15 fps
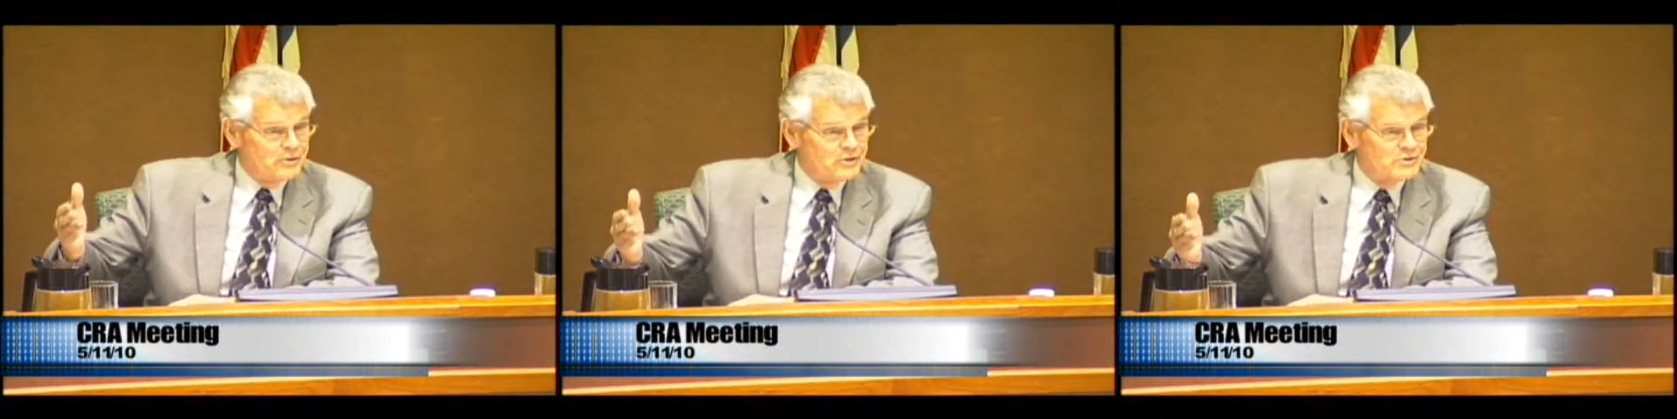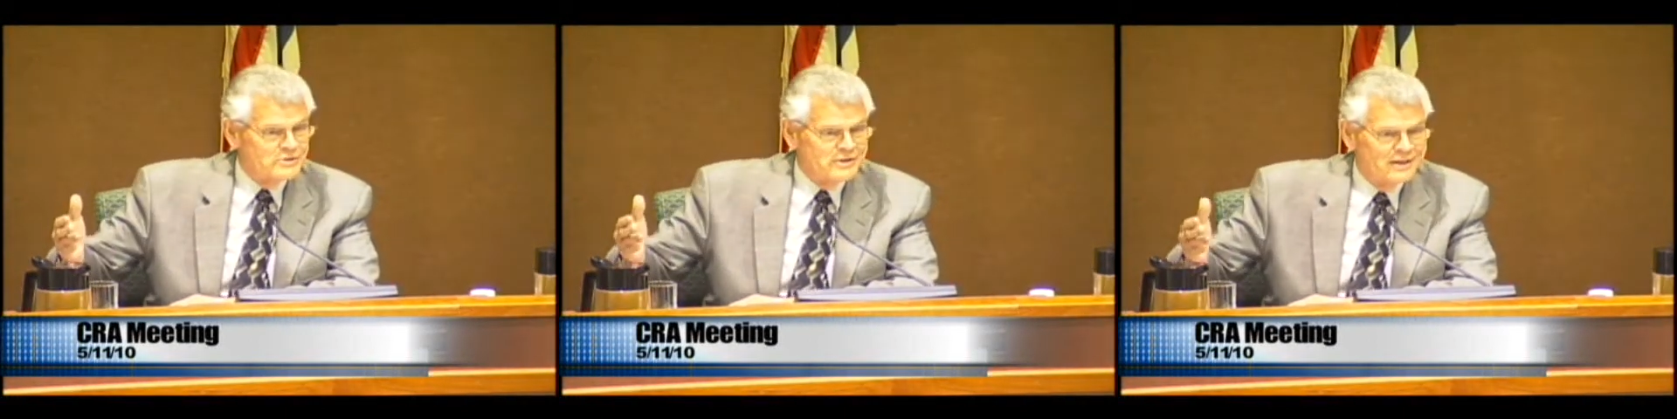
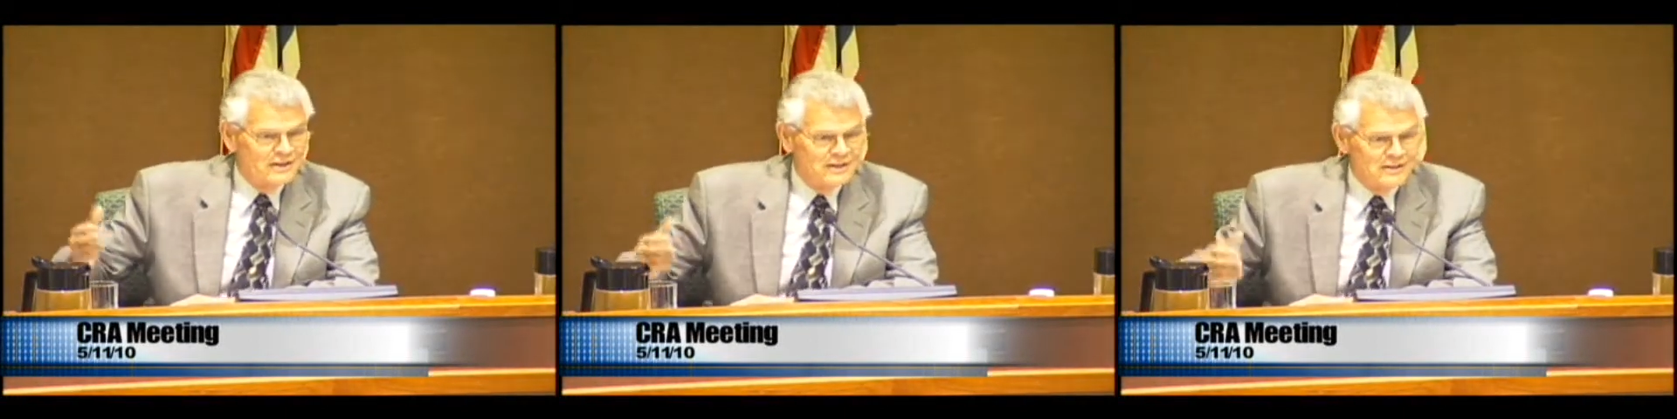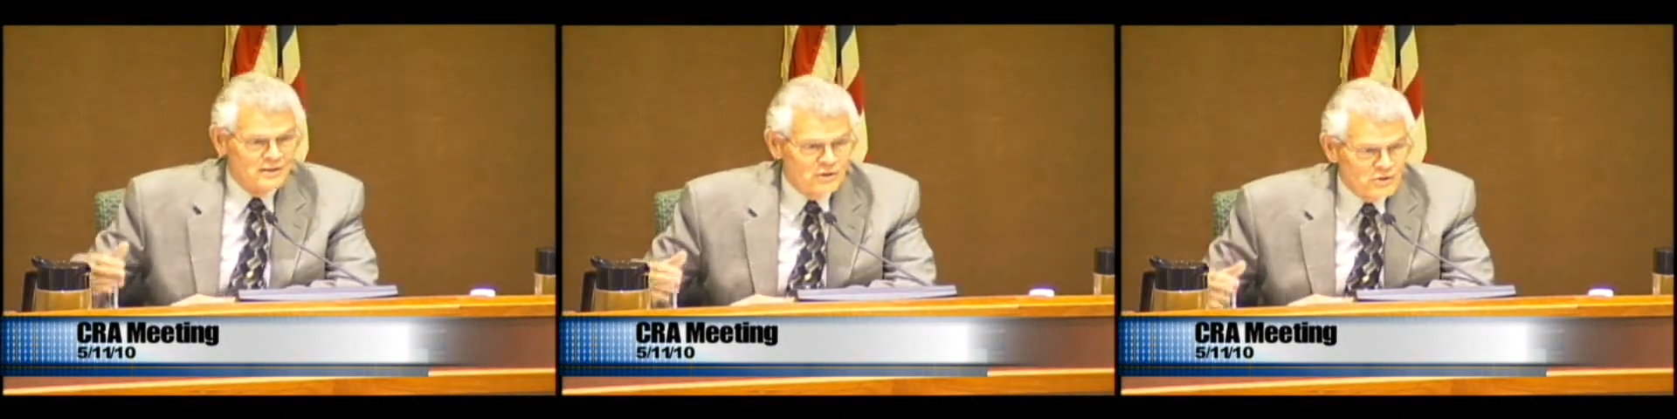there's
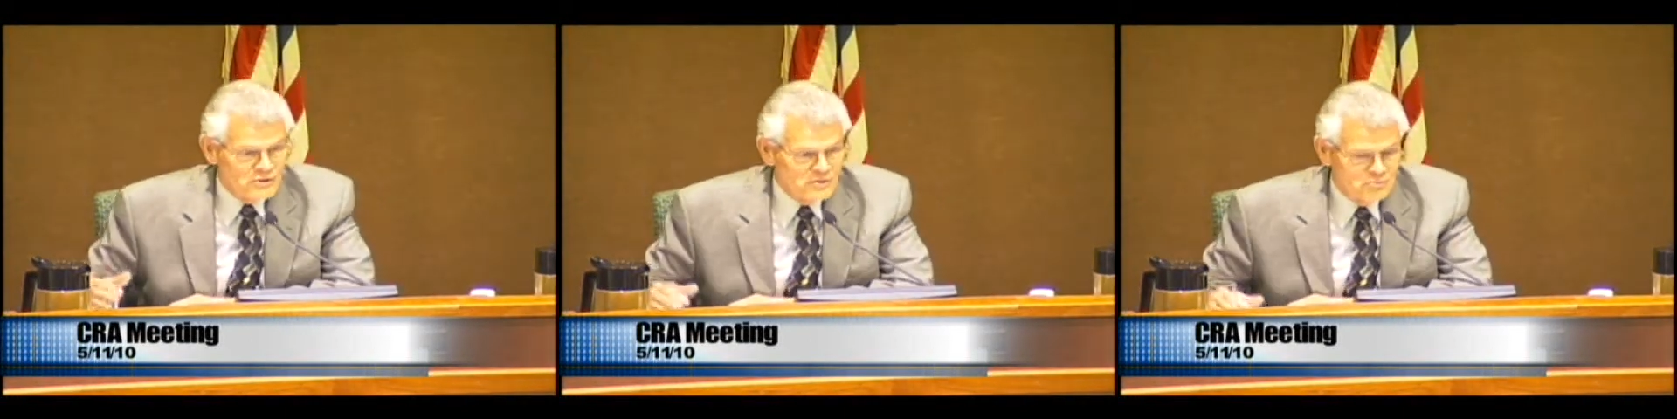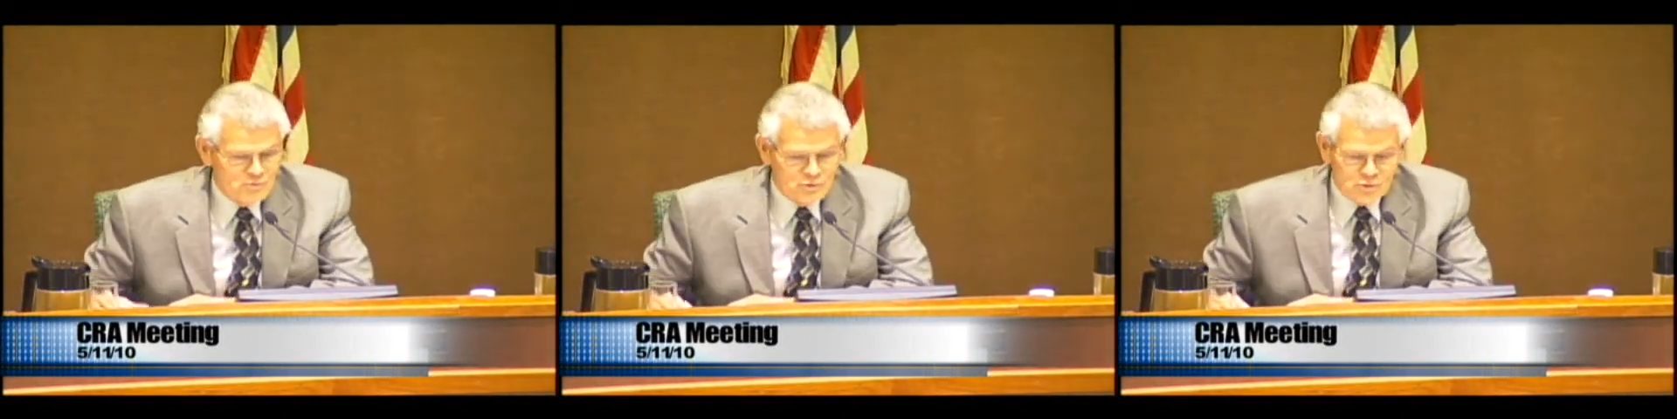
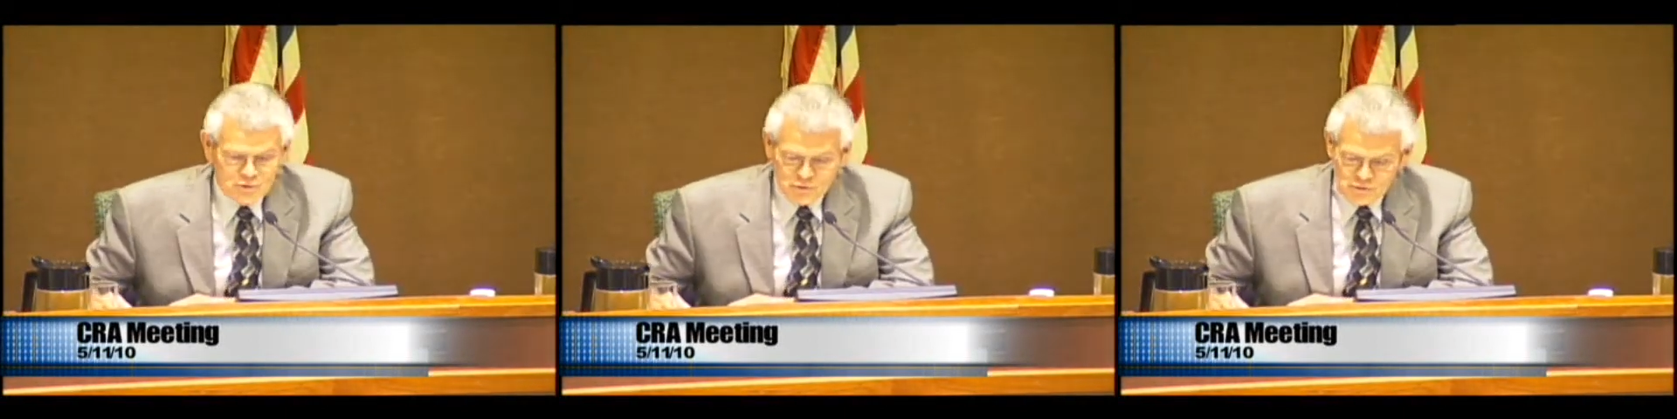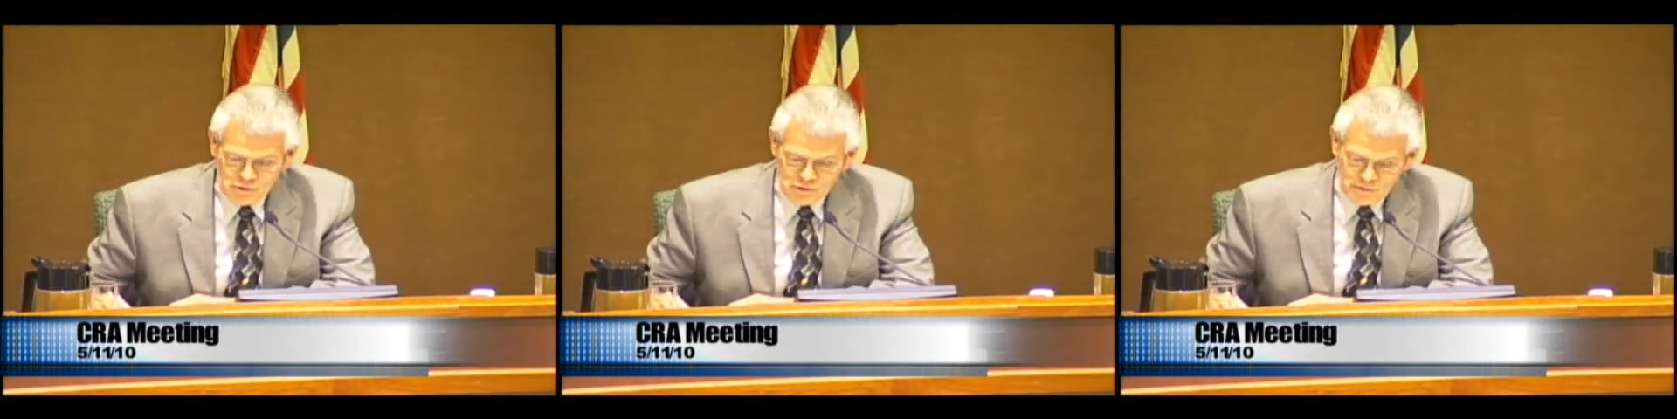some
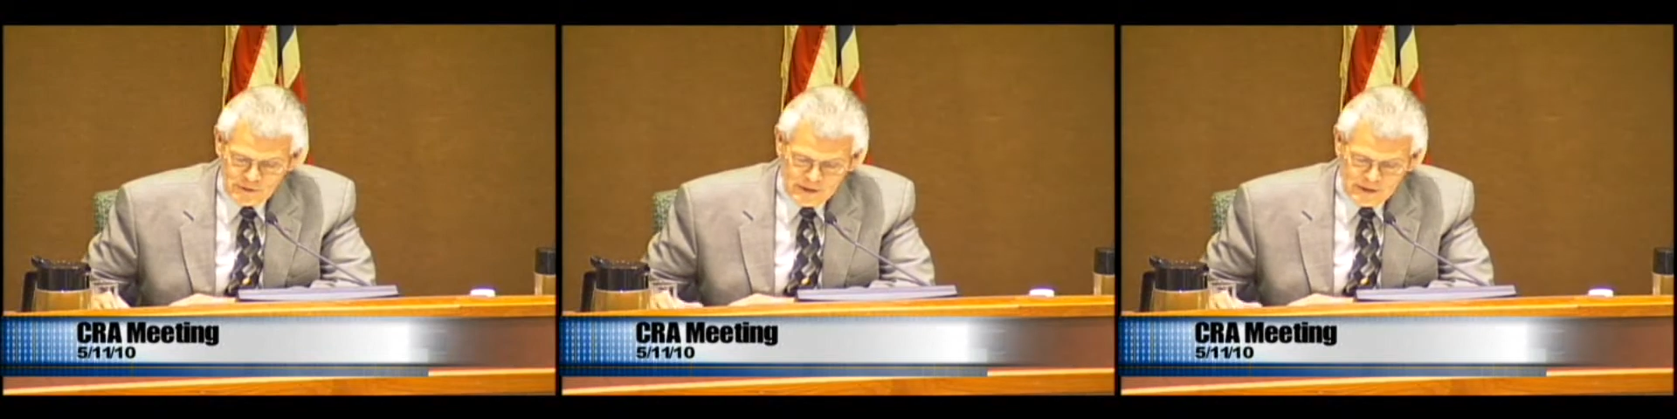truth to